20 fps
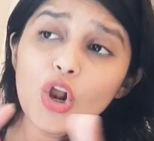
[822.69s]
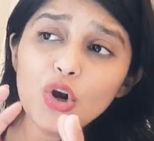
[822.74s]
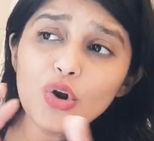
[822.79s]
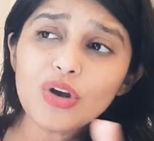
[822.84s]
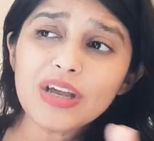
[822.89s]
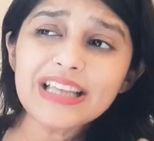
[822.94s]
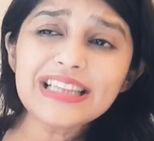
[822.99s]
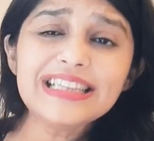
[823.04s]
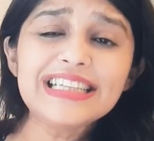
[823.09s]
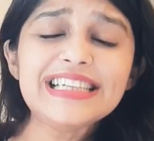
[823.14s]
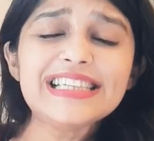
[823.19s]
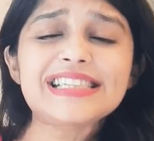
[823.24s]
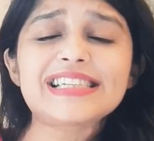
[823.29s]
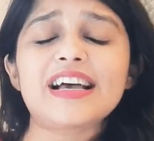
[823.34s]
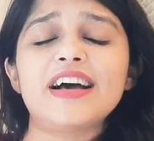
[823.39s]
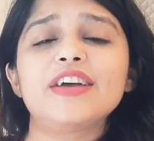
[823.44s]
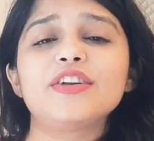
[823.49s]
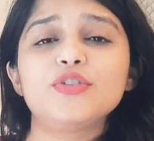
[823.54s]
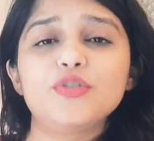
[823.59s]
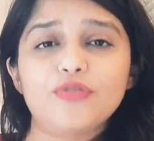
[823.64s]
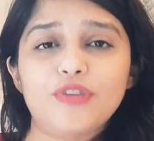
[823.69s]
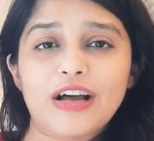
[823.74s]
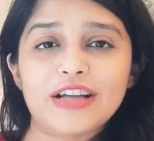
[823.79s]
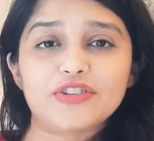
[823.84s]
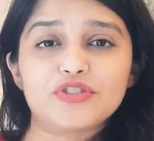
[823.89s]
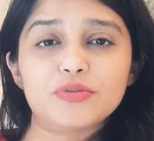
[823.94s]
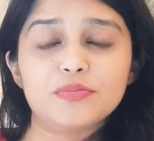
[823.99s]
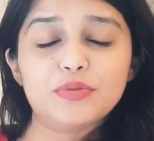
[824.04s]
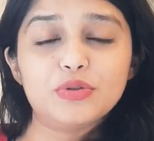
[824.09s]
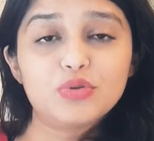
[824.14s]
Look at these kind of
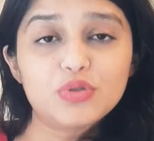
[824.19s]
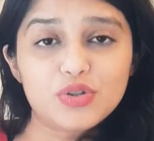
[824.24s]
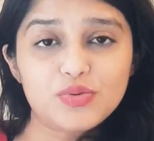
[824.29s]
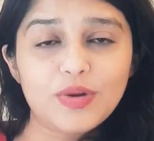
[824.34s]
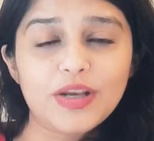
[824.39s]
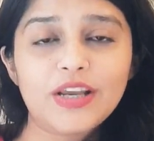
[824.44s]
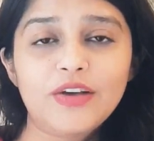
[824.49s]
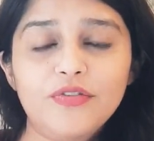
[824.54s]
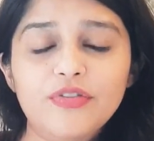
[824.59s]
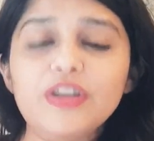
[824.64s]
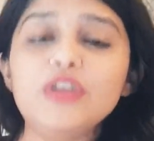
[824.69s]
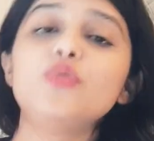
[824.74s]
attributes whenever